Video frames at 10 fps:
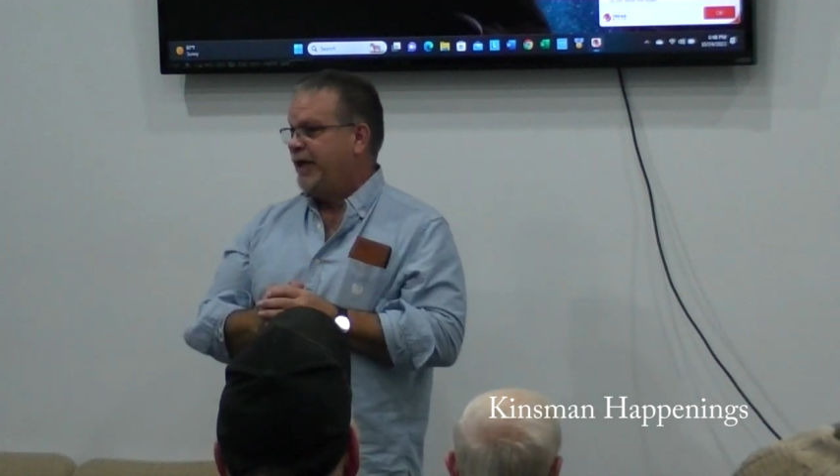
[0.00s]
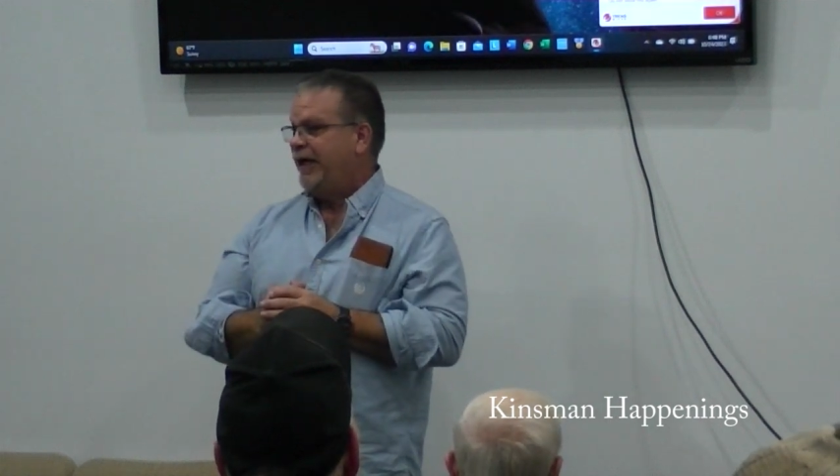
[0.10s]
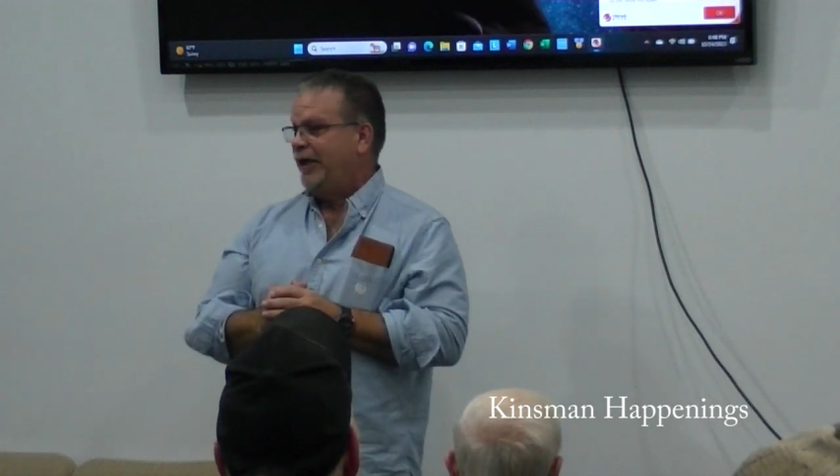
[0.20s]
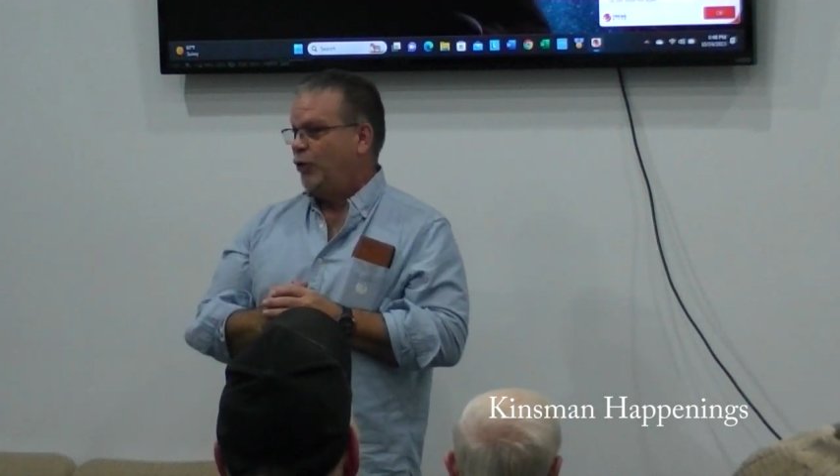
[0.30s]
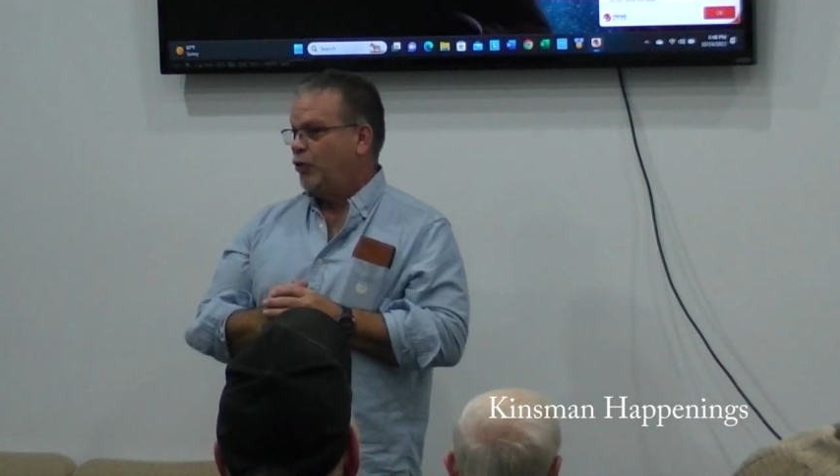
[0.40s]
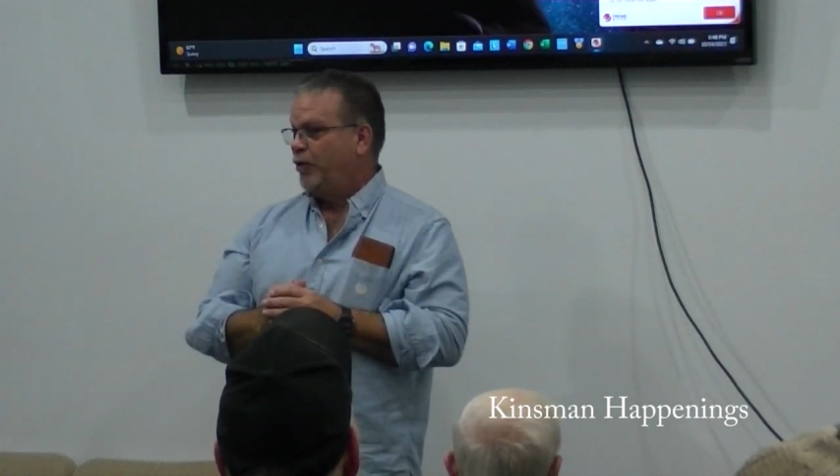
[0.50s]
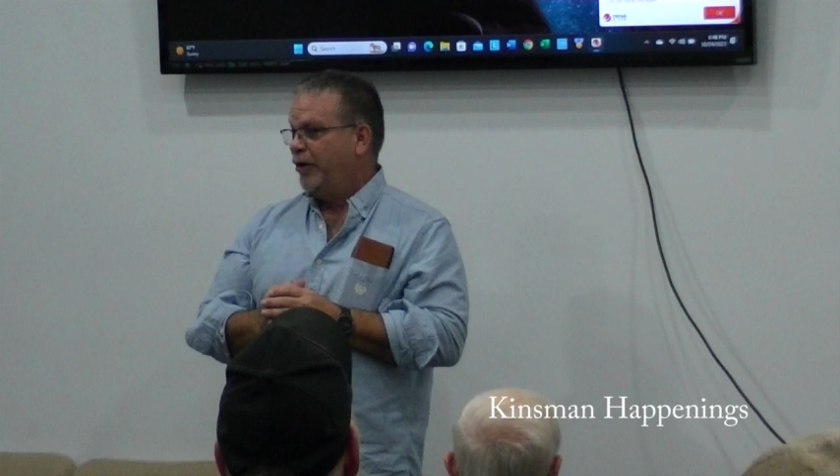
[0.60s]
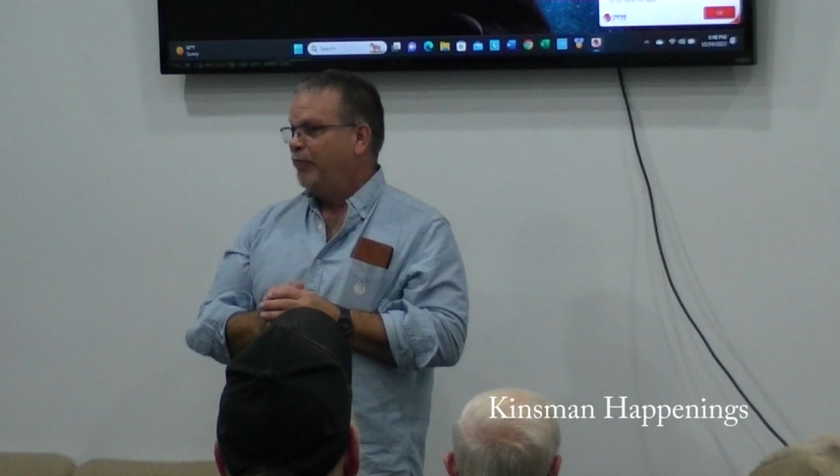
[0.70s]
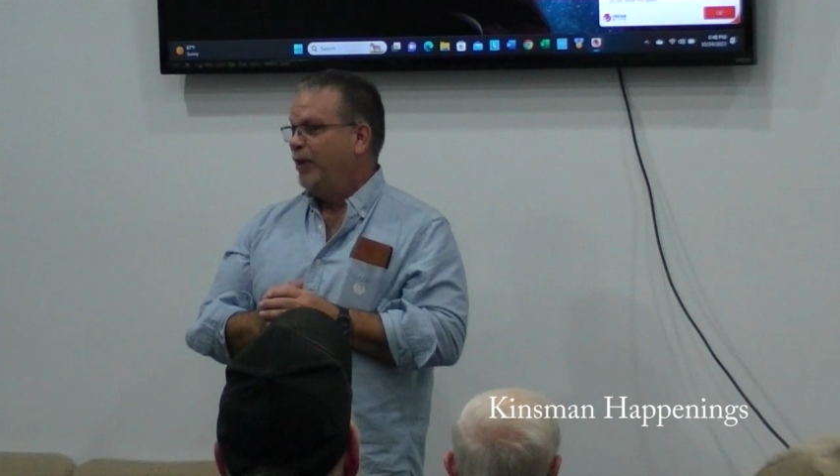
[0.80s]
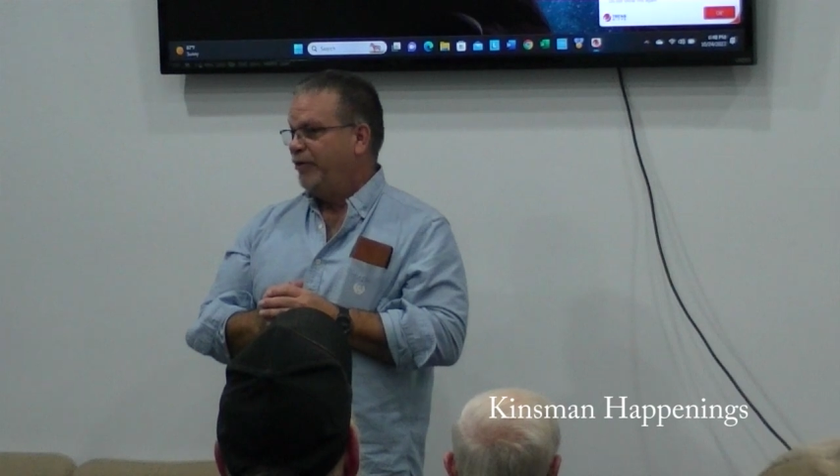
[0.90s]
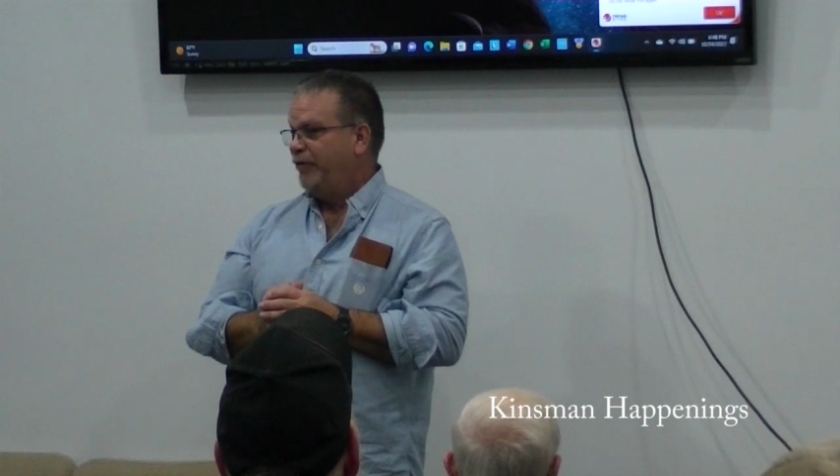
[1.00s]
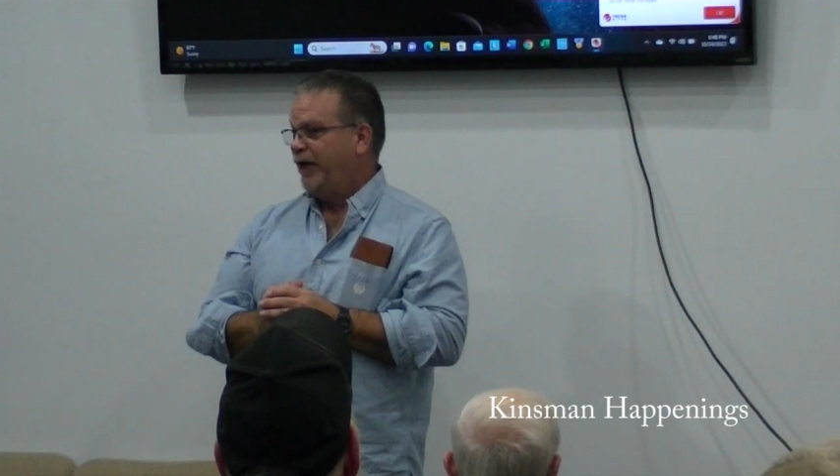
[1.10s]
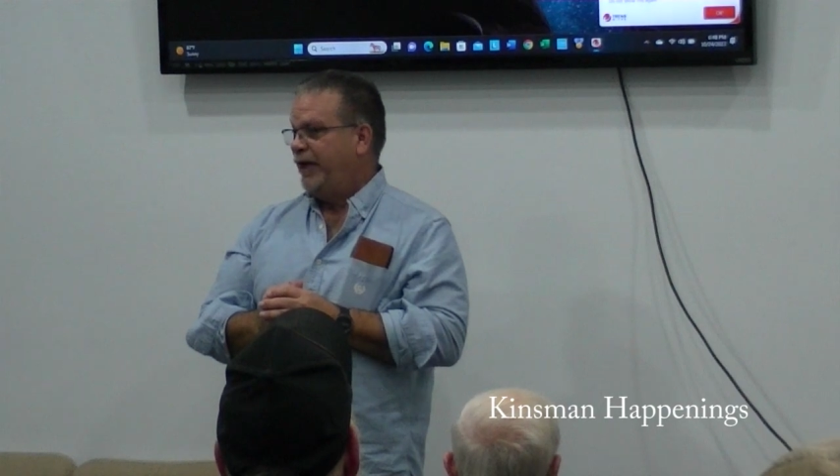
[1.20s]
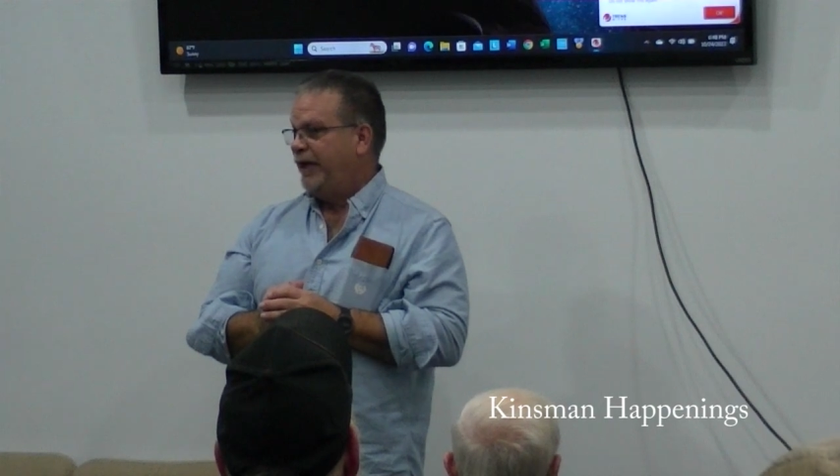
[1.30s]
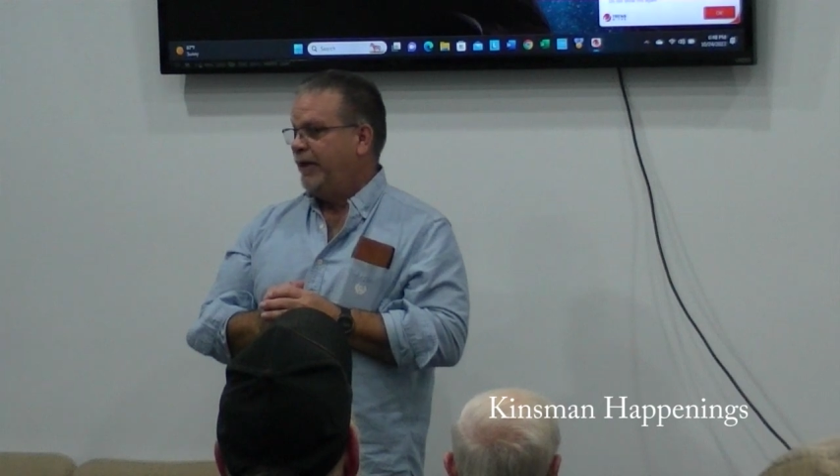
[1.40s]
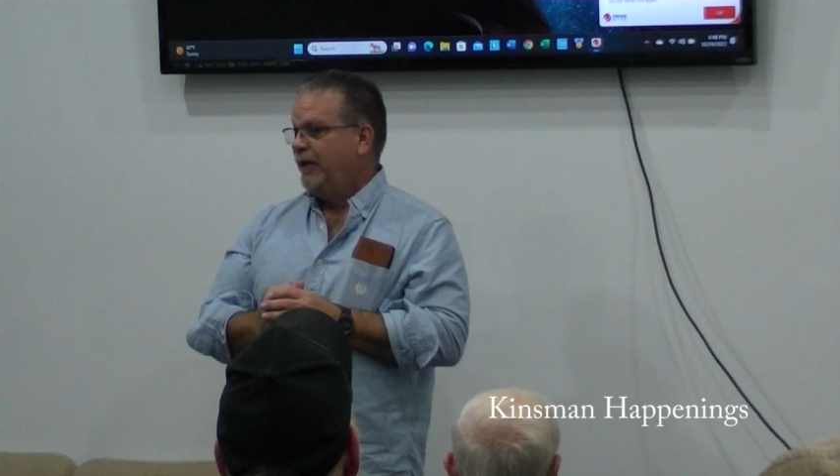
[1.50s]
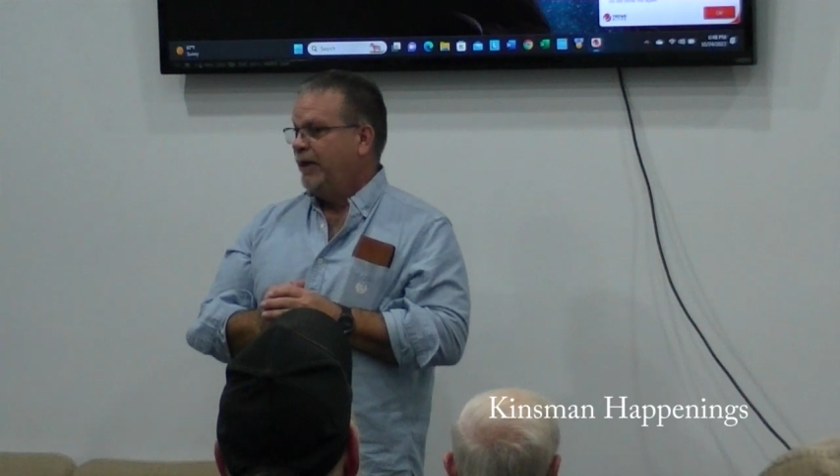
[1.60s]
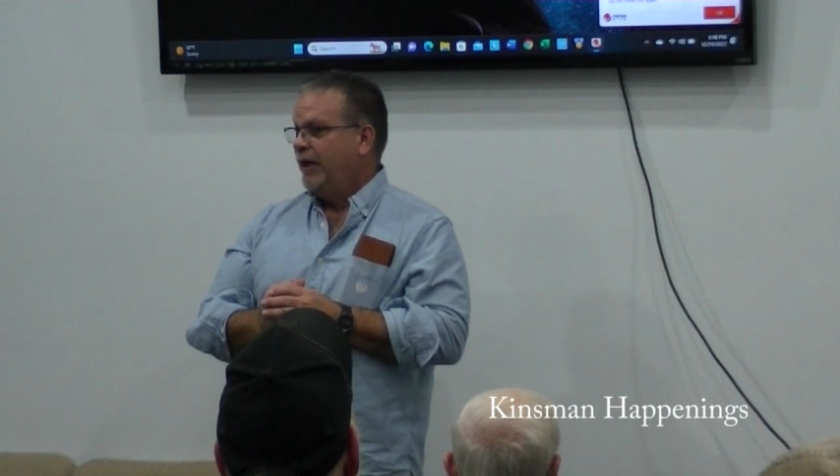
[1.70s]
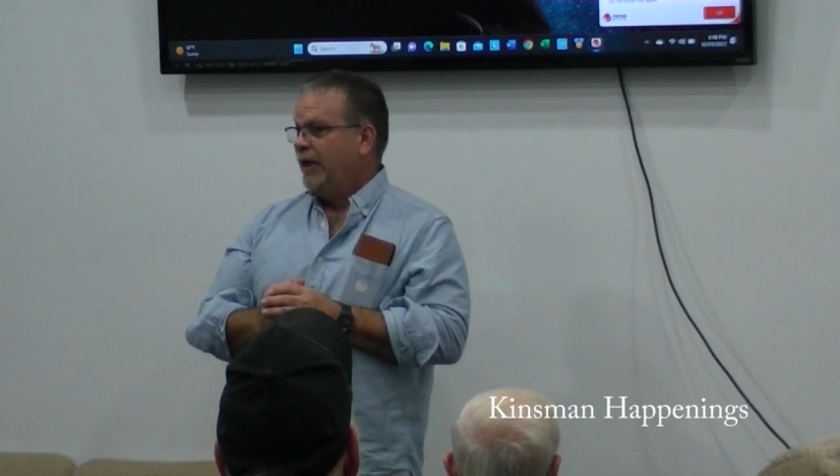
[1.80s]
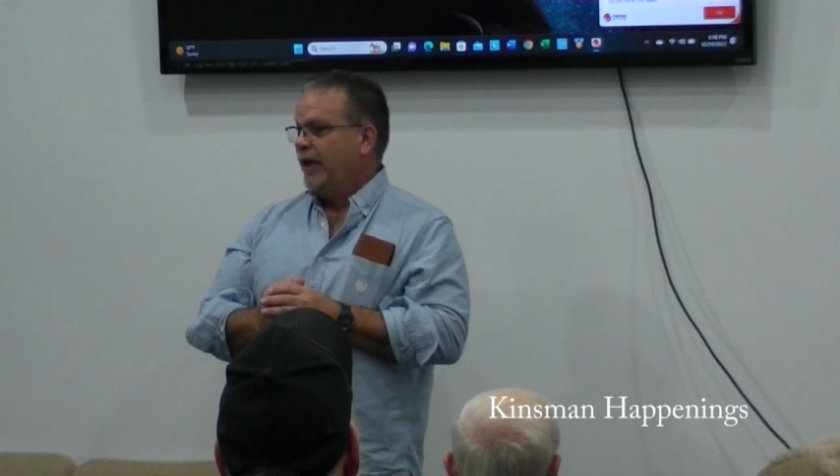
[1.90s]
cut local government funding,
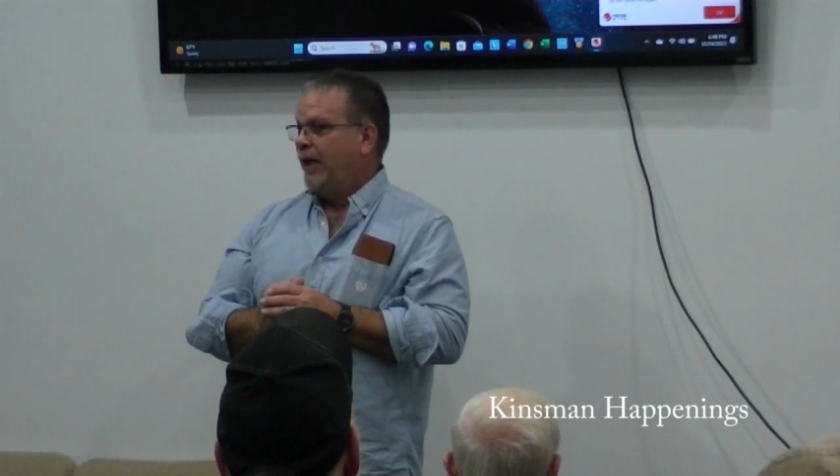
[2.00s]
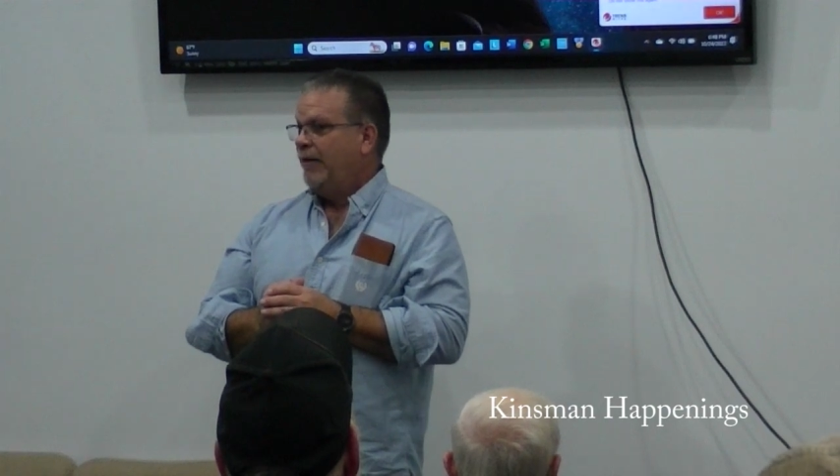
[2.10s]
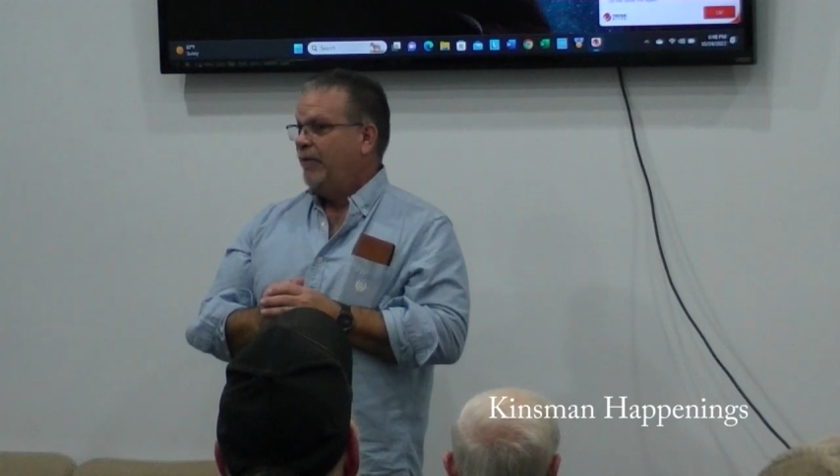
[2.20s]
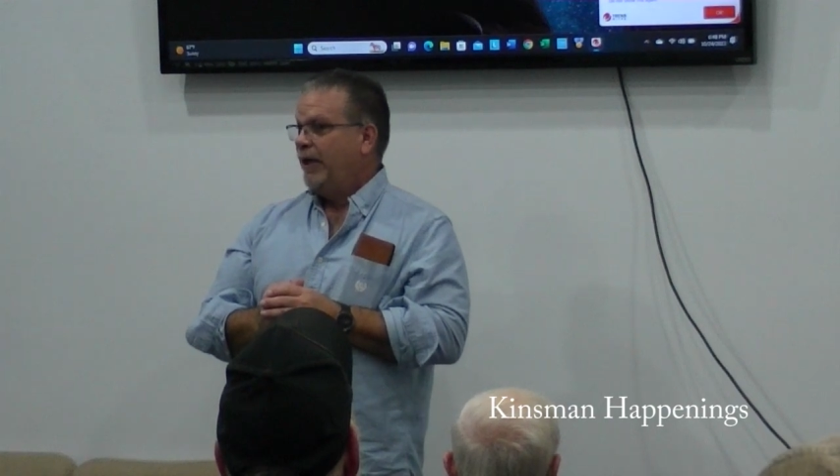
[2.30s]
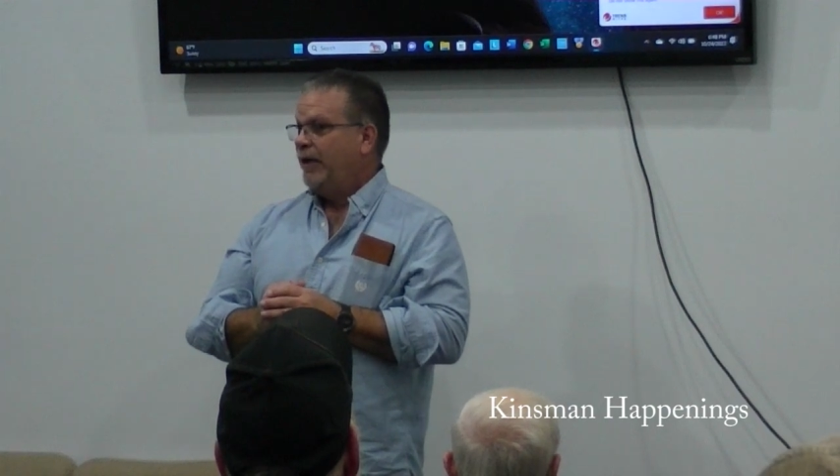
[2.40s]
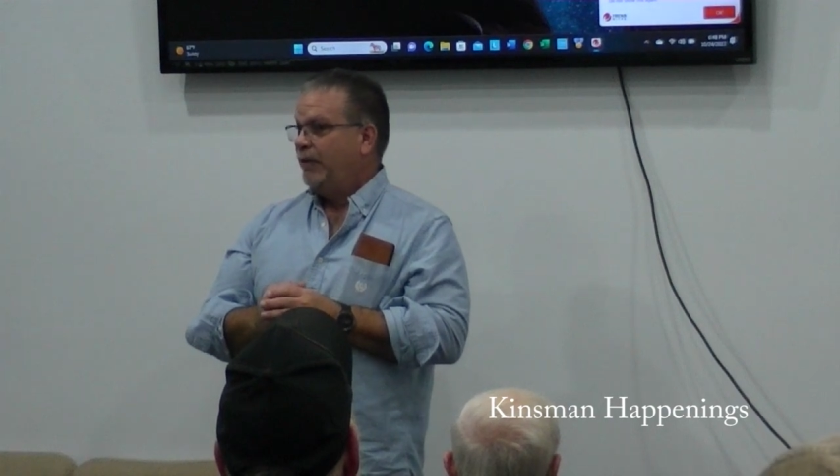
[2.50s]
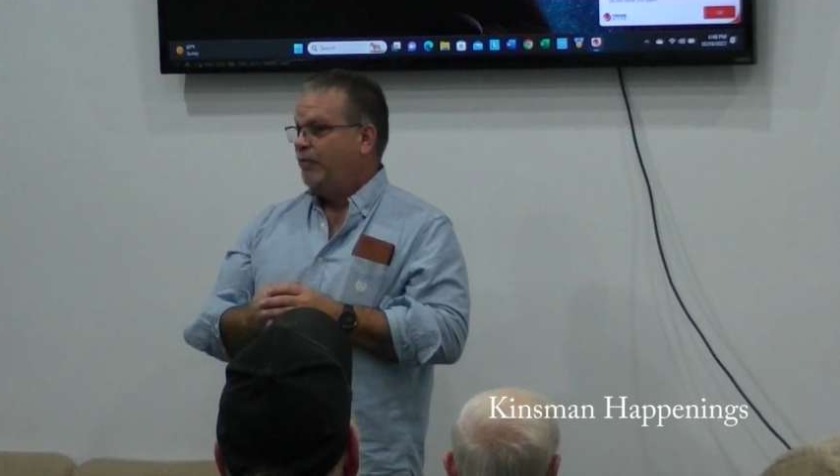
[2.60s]
and